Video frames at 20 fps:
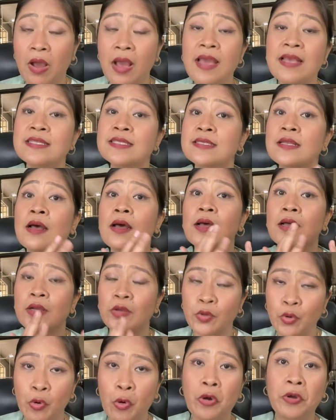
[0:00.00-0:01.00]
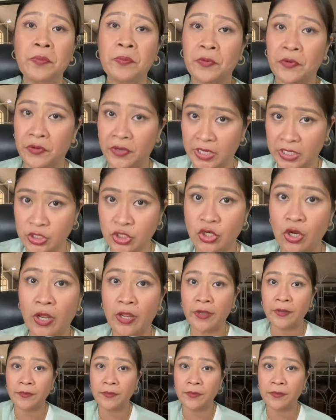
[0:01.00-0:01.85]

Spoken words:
as a corporation.